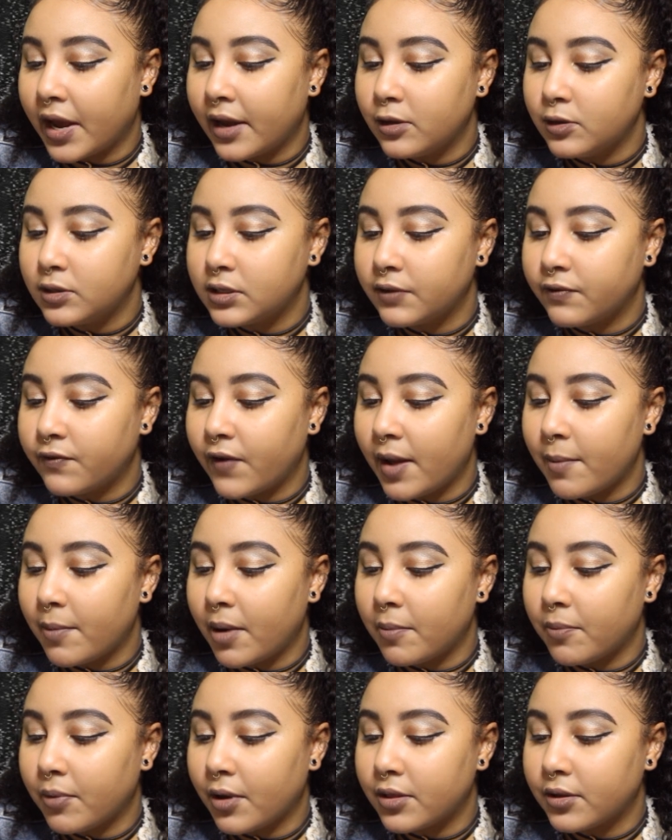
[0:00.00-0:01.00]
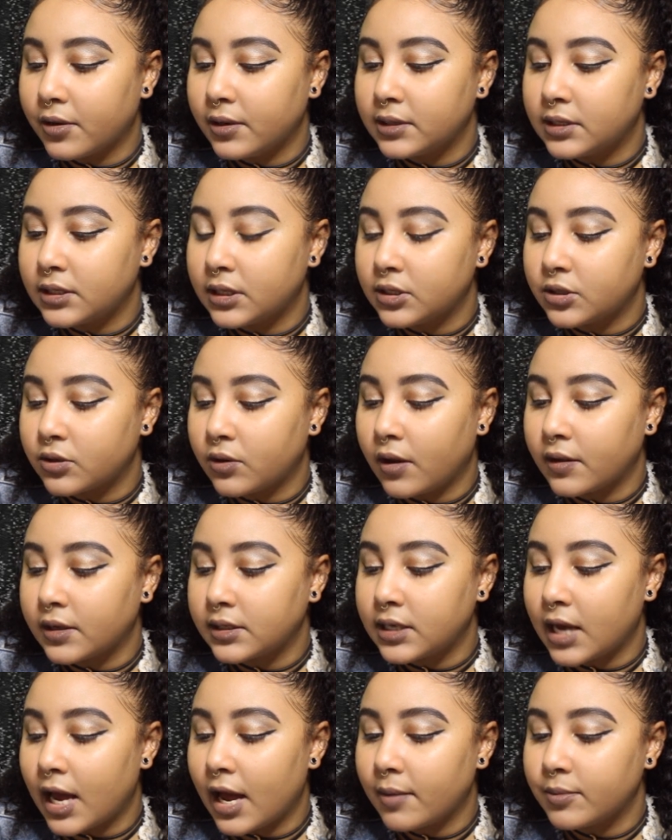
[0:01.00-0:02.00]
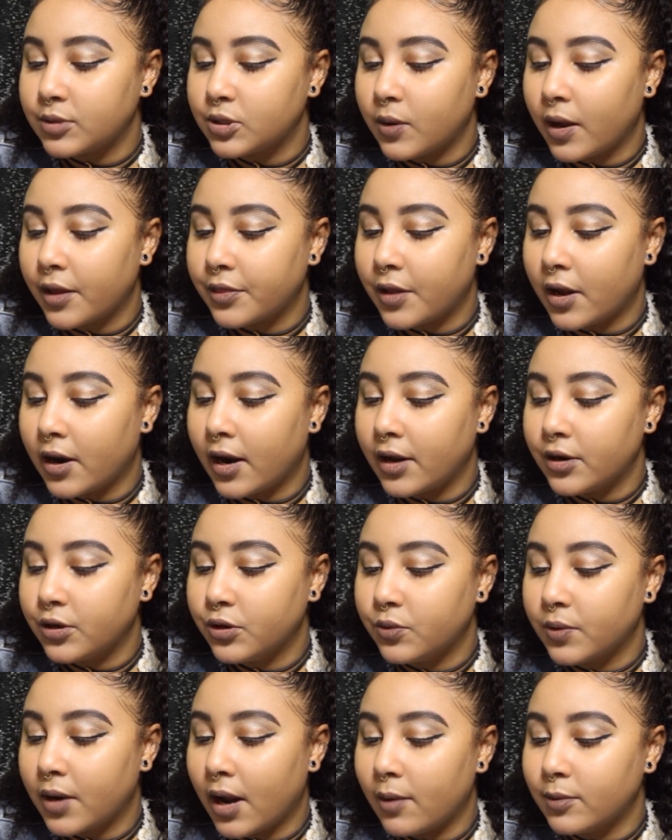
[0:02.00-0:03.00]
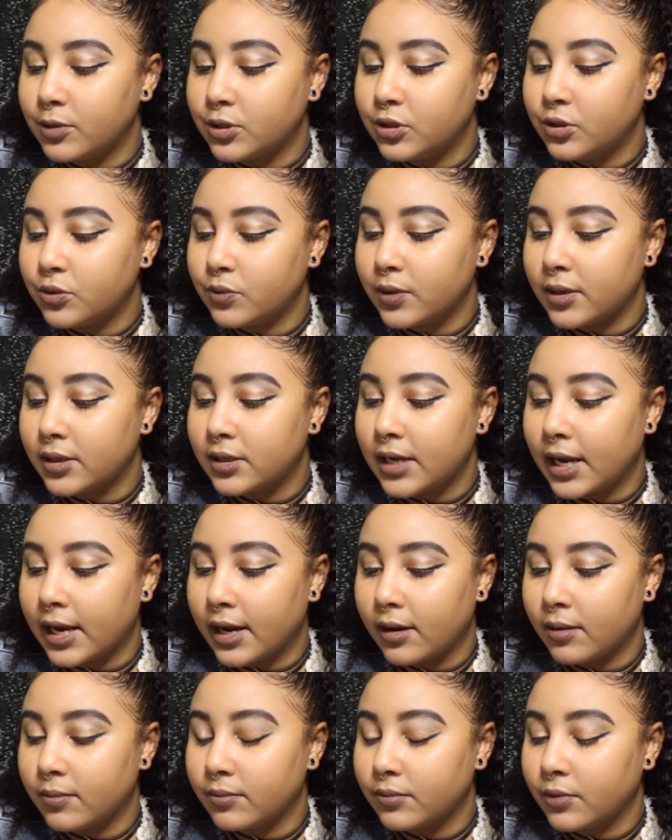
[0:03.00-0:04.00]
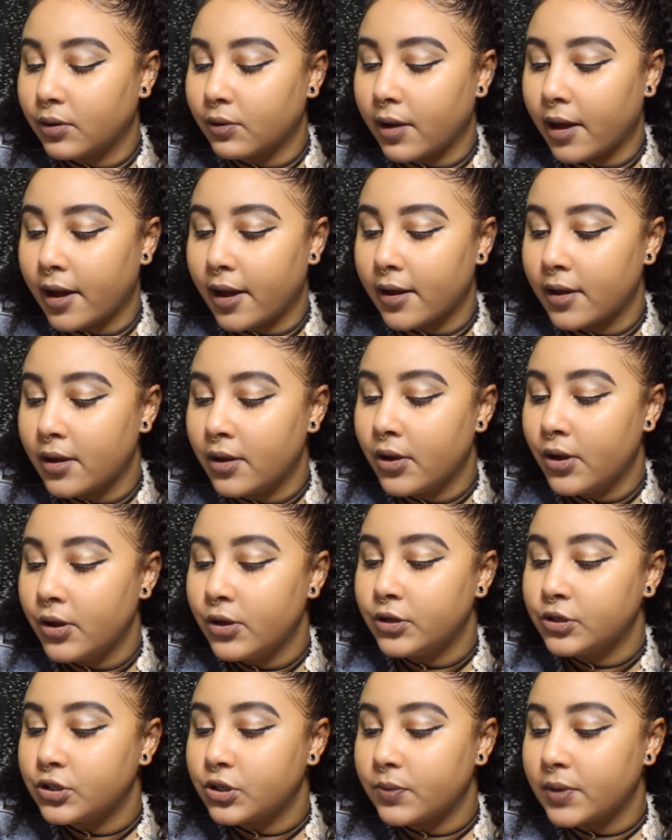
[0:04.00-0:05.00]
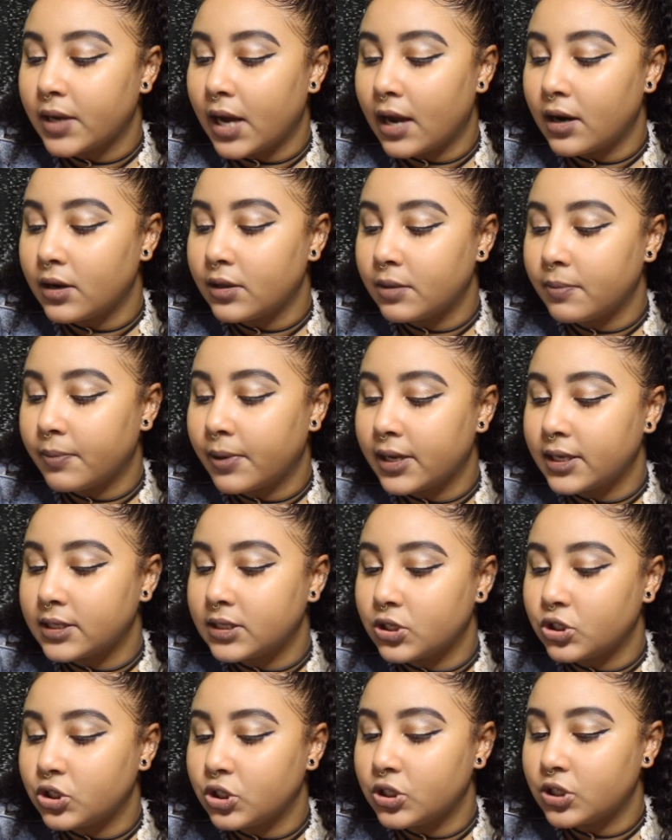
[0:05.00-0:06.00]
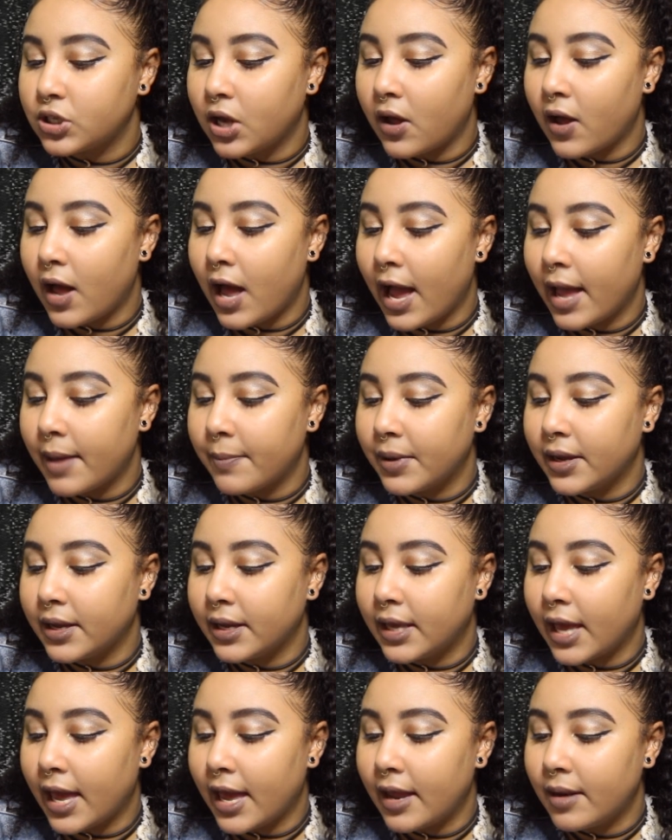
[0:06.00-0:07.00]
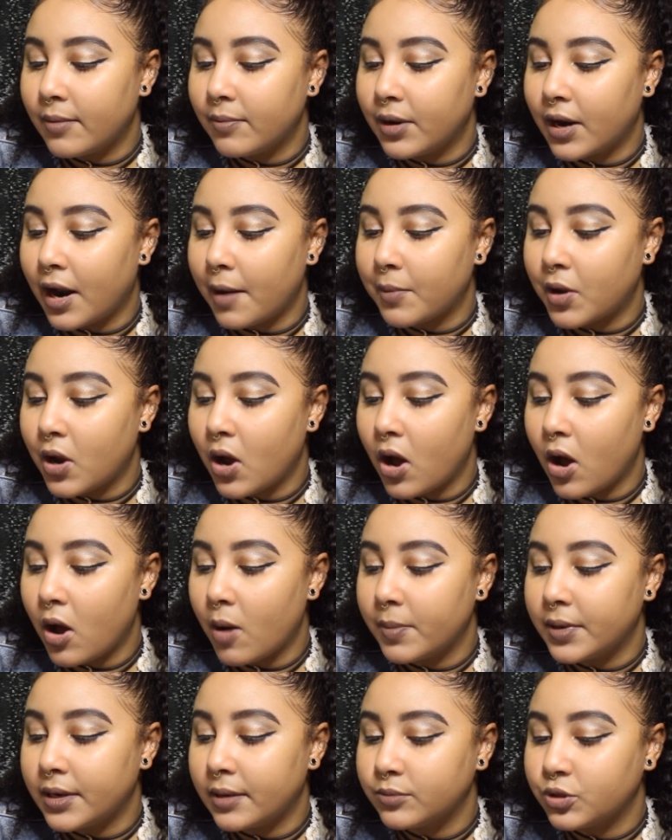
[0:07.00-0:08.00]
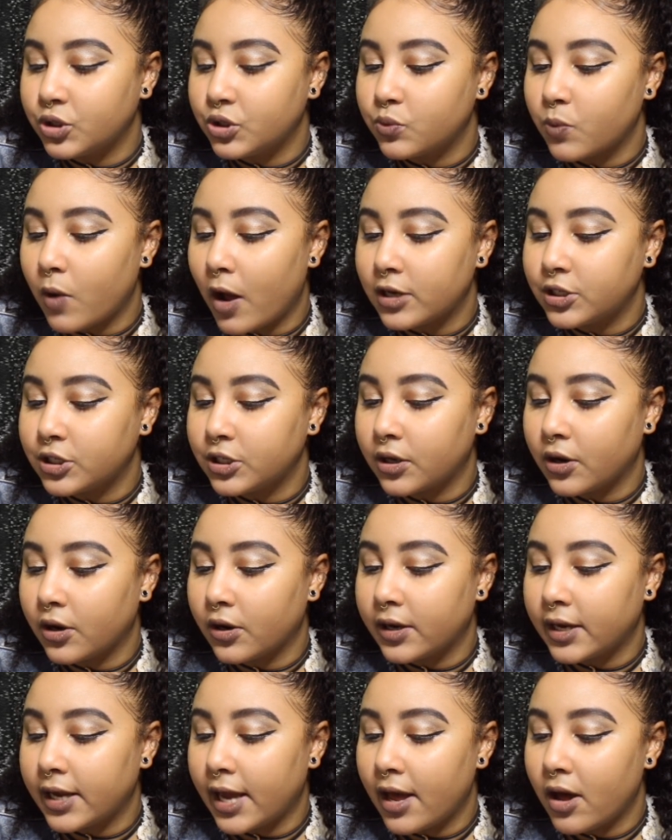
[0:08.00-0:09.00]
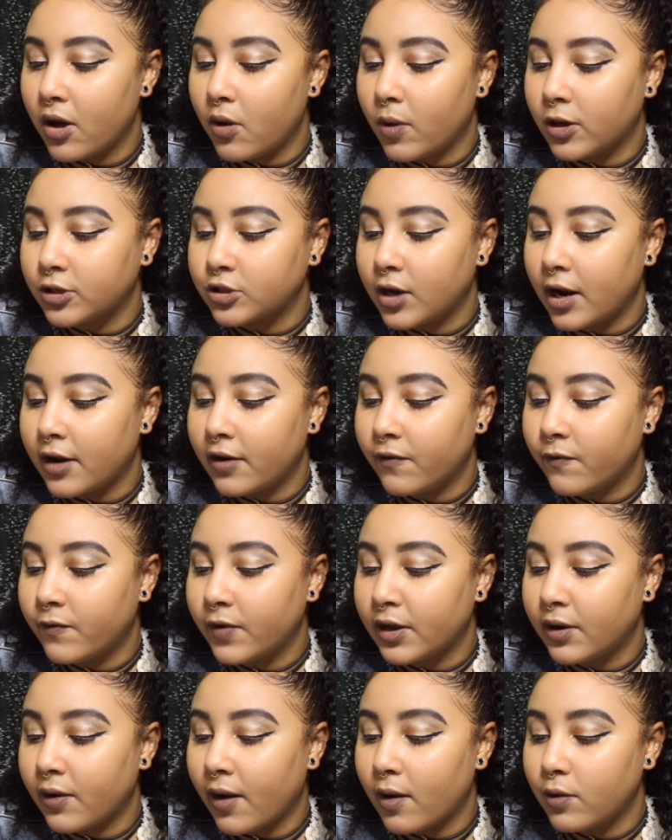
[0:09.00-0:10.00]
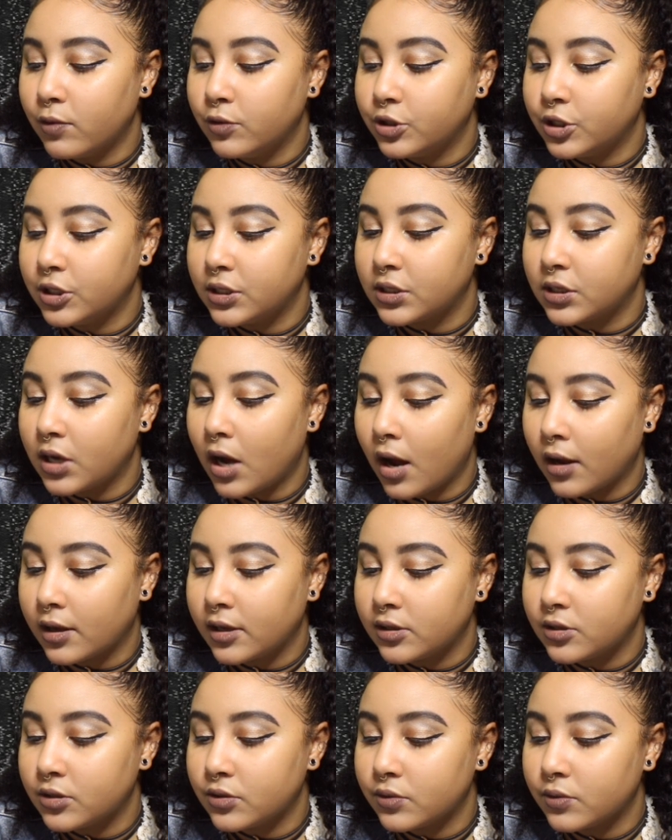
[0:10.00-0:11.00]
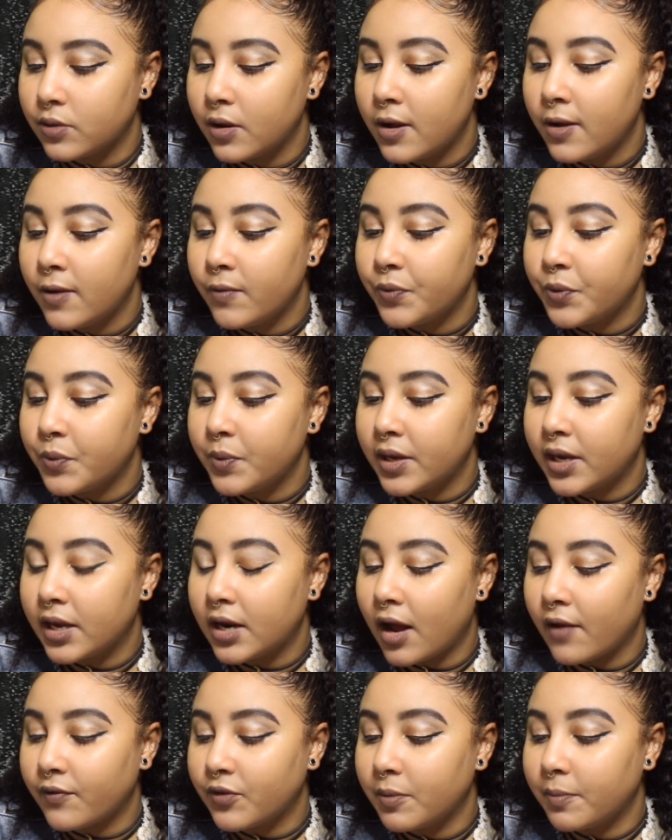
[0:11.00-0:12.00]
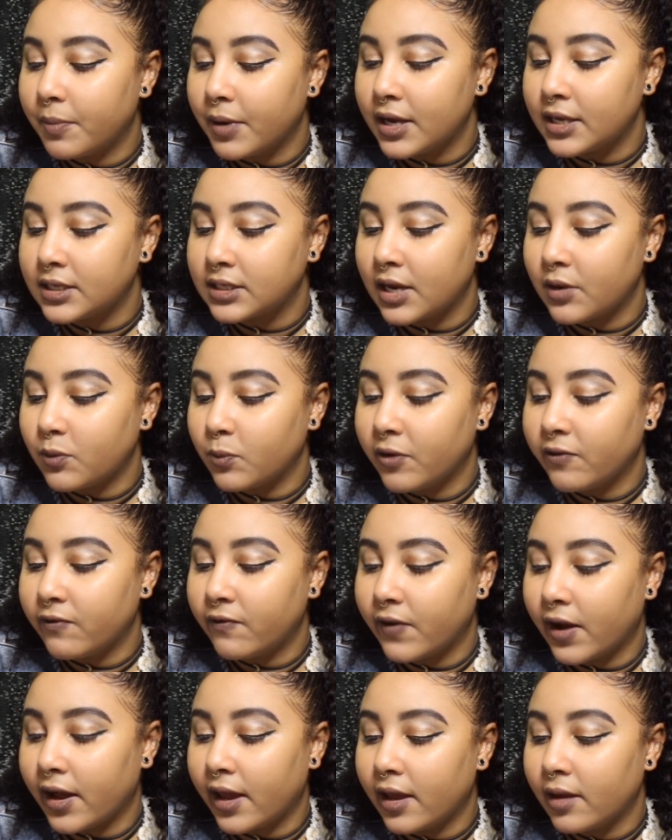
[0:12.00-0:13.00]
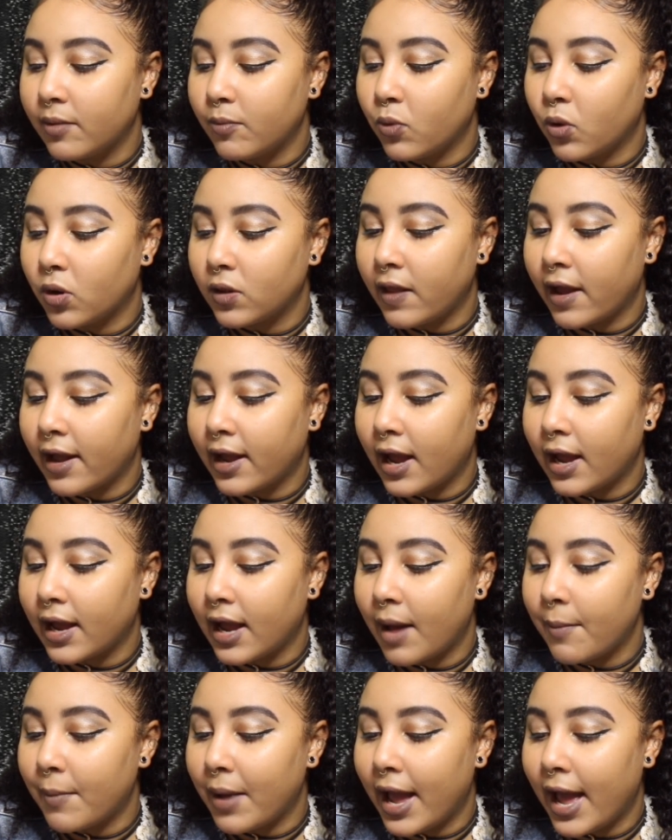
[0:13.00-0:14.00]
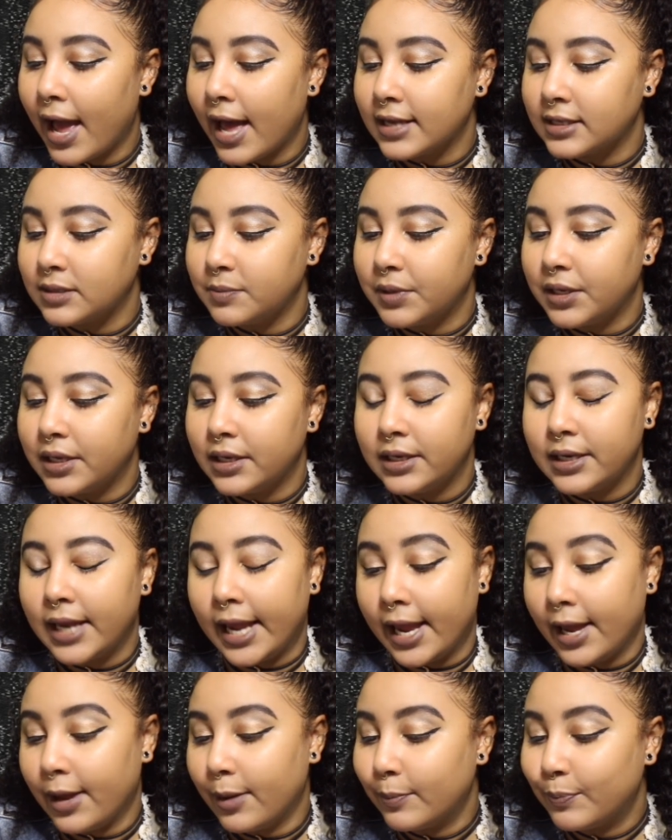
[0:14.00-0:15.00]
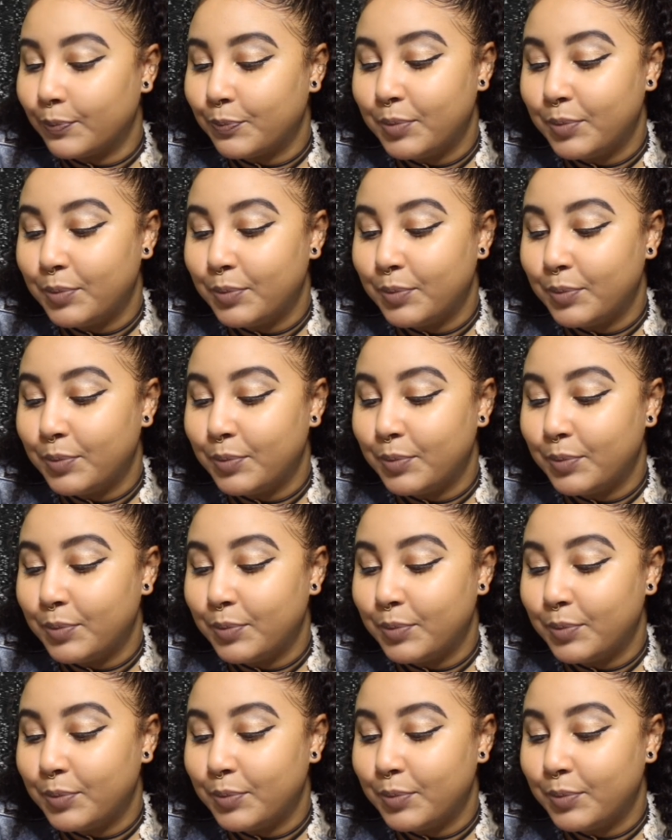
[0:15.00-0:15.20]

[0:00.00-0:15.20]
I used to fight my brother and sister all the time, so I thought I knew what I was doing. Damn, okay. So we got on the bus and she's all hype again, but I'm calm and I'm just watching her yell while trying to figure out who she's talking to. We get off the bus and we fight. More like I got my ass beat, damn,